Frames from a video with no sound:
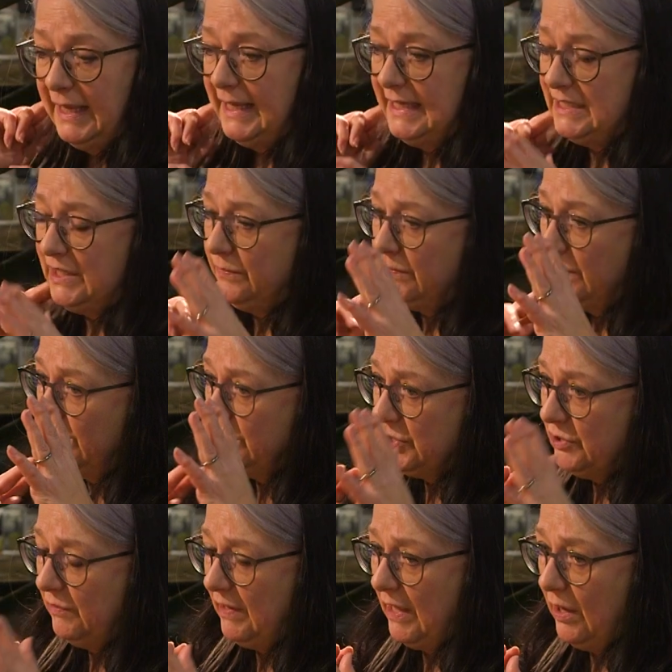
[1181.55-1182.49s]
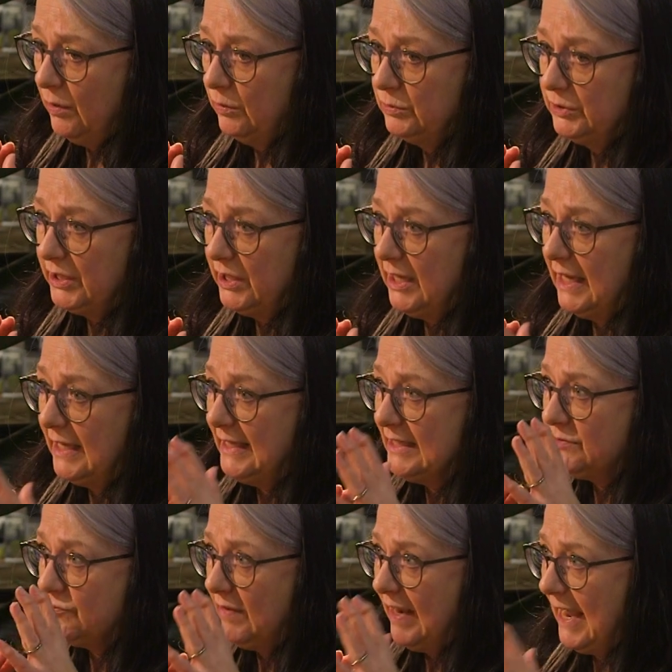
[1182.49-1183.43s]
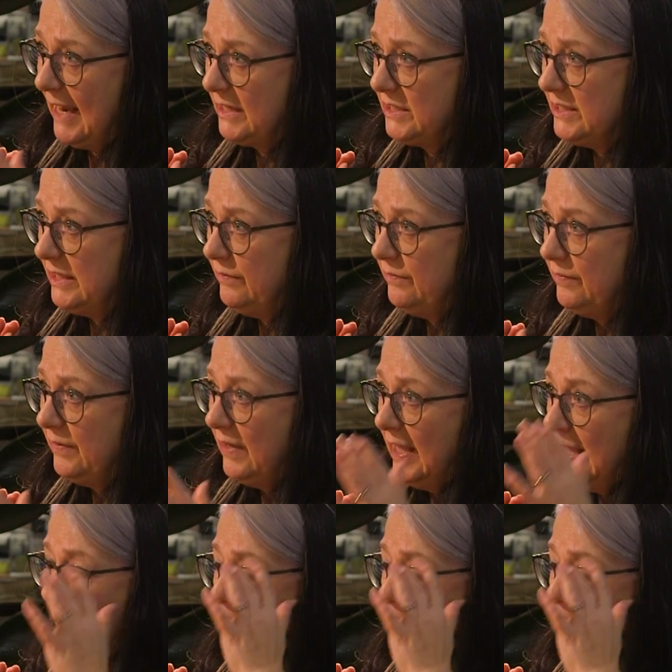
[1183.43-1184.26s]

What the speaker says: is evolutionarily older, and it's reactive,